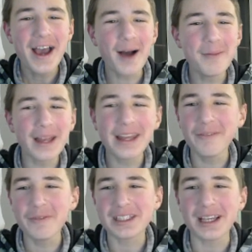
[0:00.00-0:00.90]
I'm not
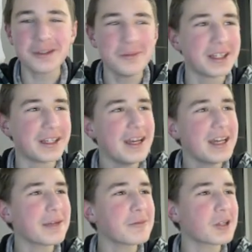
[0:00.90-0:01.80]
done with Atomic,
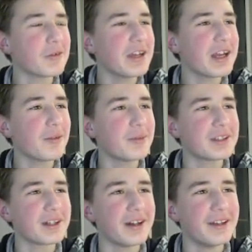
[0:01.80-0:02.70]
and I'm sure when I'll be
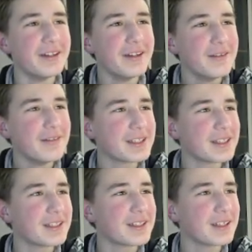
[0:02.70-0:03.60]
done with
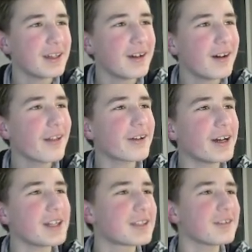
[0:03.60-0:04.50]
it.
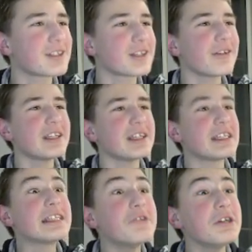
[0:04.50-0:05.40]
Alright, so it's already
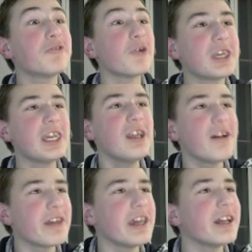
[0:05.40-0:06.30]
3 for King
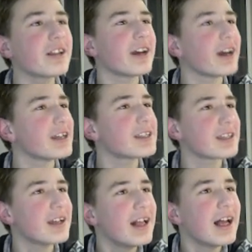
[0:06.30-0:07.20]
of the Hill,
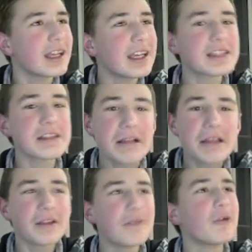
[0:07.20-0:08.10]
guys. I guess
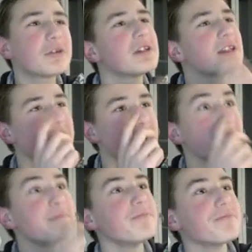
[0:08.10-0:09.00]
the voting is
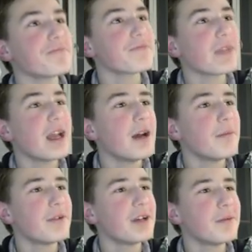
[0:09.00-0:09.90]
done.
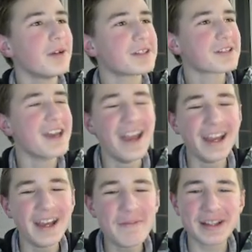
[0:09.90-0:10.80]
Pretty much,
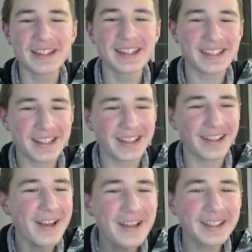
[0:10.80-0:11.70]
but still,
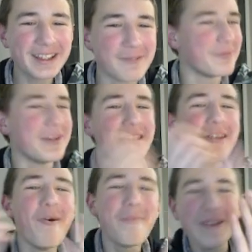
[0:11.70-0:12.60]
give me an
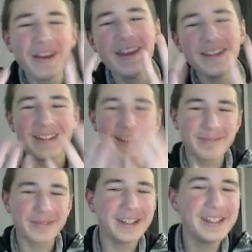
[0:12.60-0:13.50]
opener,
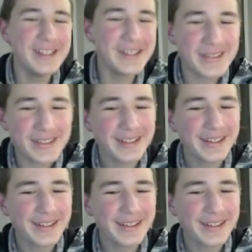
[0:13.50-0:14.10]
please.